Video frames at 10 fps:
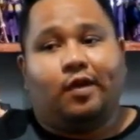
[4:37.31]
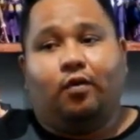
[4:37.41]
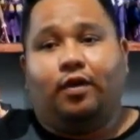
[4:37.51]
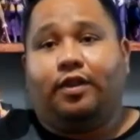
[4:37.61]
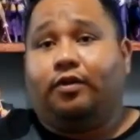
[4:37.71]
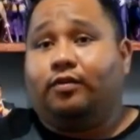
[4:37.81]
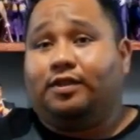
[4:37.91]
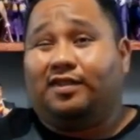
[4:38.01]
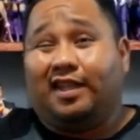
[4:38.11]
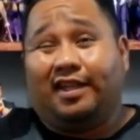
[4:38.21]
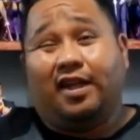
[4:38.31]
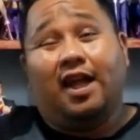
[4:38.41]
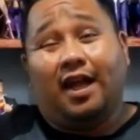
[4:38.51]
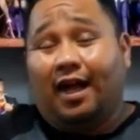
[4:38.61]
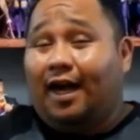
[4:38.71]
whether it was like
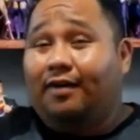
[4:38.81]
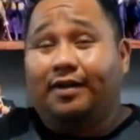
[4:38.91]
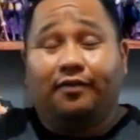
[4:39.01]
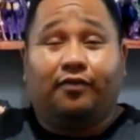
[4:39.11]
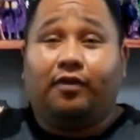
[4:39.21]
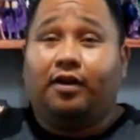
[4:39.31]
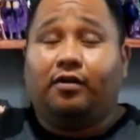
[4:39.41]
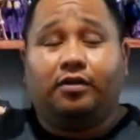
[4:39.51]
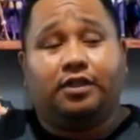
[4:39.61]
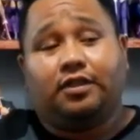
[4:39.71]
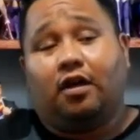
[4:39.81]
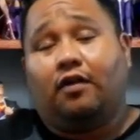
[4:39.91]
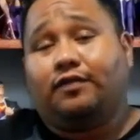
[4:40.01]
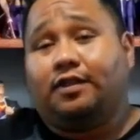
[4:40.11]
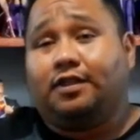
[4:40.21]
out in front or just
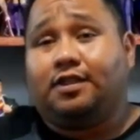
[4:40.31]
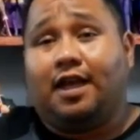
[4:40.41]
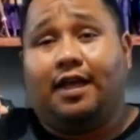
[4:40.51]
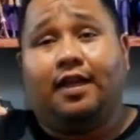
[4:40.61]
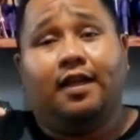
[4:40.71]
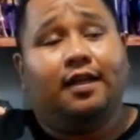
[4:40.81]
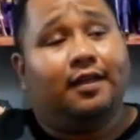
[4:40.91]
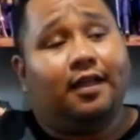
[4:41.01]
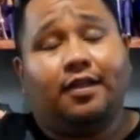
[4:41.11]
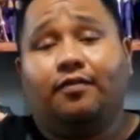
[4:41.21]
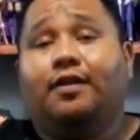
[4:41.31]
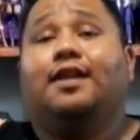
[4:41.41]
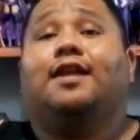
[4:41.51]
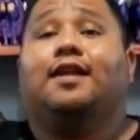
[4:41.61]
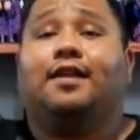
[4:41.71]
off to the side. Nothing
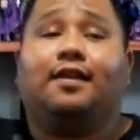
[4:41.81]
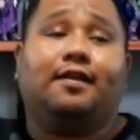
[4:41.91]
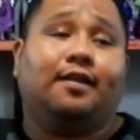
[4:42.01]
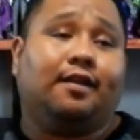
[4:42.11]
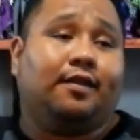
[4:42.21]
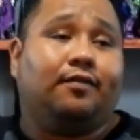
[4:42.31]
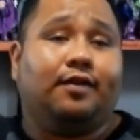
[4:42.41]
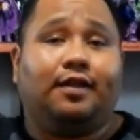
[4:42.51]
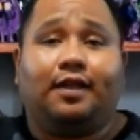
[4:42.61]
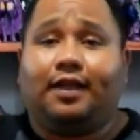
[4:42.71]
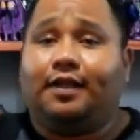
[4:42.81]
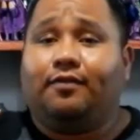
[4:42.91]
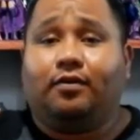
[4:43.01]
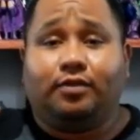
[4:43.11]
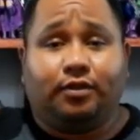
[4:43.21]
really hidden, nothing really like
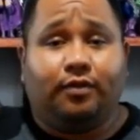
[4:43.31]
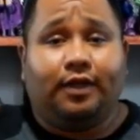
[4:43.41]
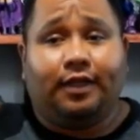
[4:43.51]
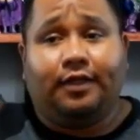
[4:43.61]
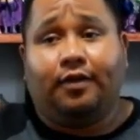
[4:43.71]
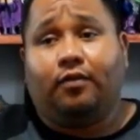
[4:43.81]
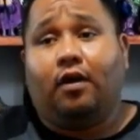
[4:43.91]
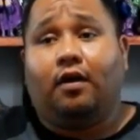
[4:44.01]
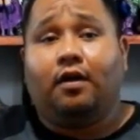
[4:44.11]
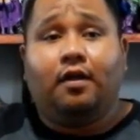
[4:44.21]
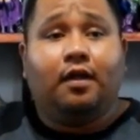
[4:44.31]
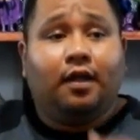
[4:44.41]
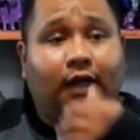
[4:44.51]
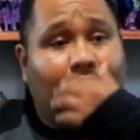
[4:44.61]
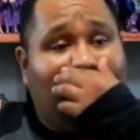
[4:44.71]
anyone was doing anything wrong.
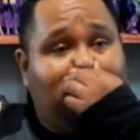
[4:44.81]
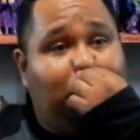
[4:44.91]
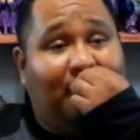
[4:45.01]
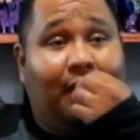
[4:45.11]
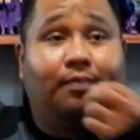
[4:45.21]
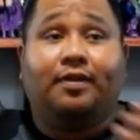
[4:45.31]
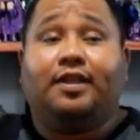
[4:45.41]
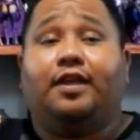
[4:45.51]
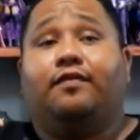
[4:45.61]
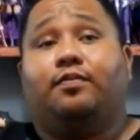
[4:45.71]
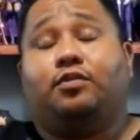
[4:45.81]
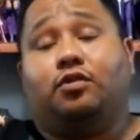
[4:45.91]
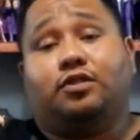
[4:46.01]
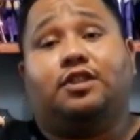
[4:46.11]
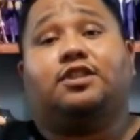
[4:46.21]
I believe
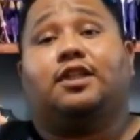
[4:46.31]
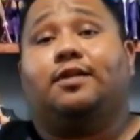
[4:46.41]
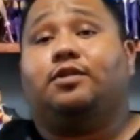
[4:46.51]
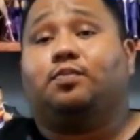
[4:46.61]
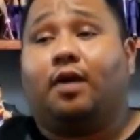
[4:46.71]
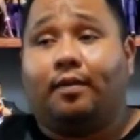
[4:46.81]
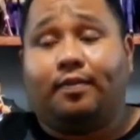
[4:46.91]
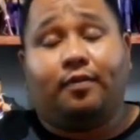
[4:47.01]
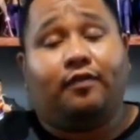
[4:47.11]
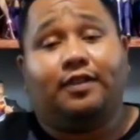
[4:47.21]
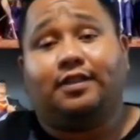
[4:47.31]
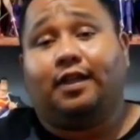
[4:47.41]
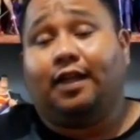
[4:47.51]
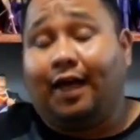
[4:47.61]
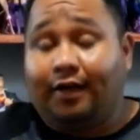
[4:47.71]
those disclaimers probably prevented
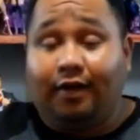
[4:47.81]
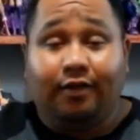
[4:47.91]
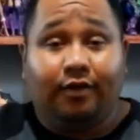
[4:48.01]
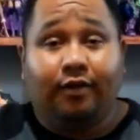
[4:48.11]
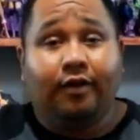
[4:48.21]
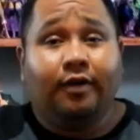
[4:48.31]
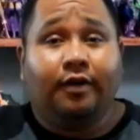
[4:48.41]
a lot of other